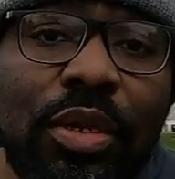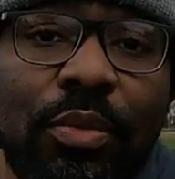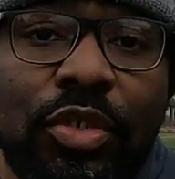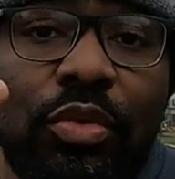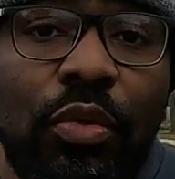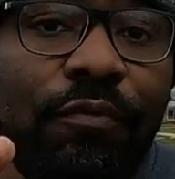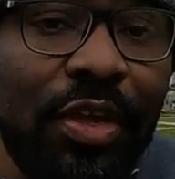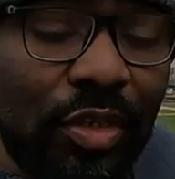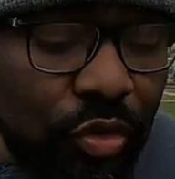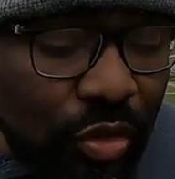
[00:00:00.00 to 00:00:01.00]
and there were two new
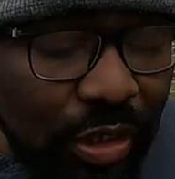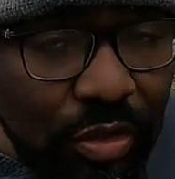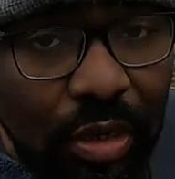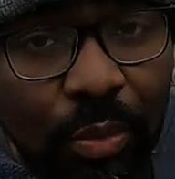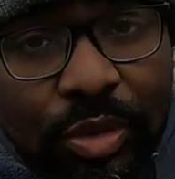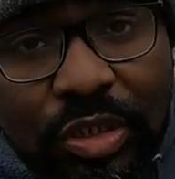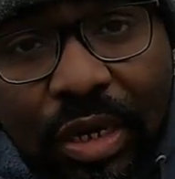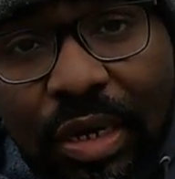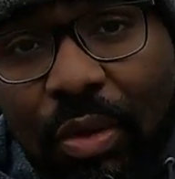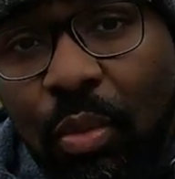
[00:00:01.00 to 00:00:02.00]
features, and I thought I would just
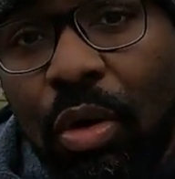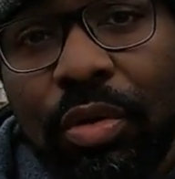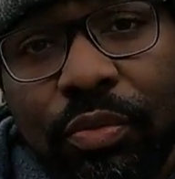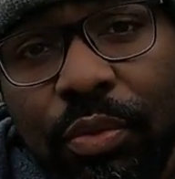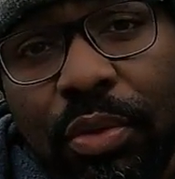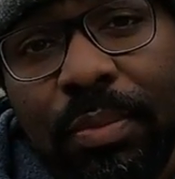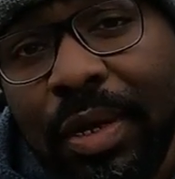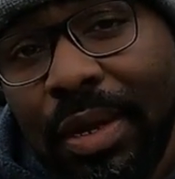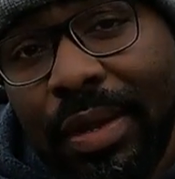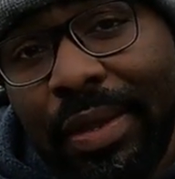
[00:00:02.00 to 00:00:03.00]
kind of like walk through
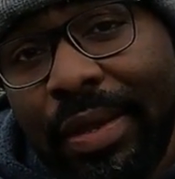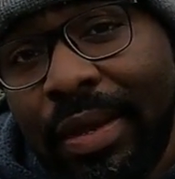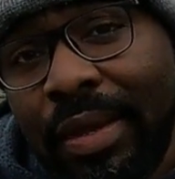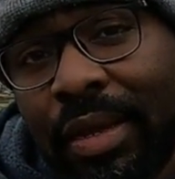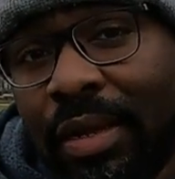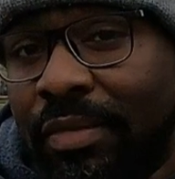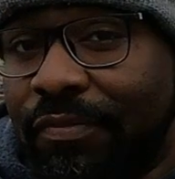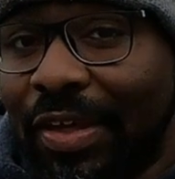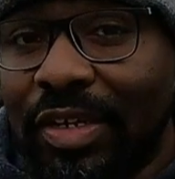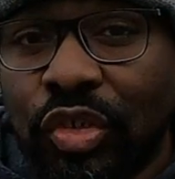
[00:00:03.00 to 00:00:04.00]
them and
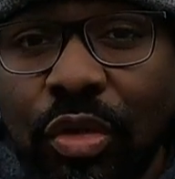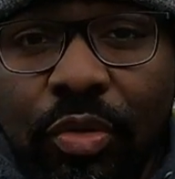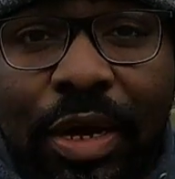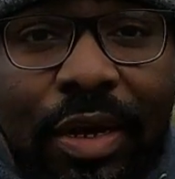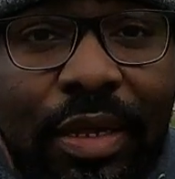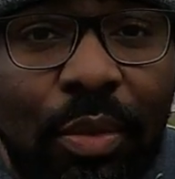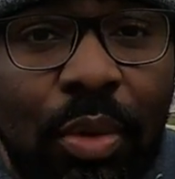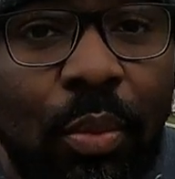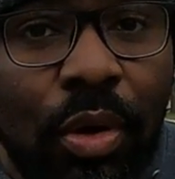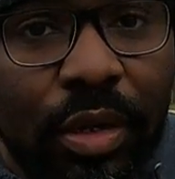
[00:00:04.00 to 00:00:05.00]
in fact show you how to get
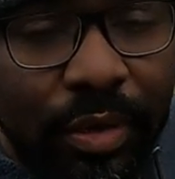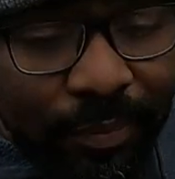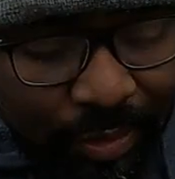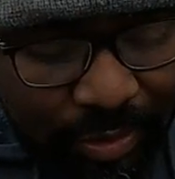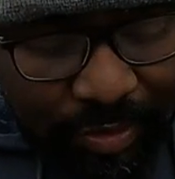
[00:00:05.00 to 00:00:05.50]
one working.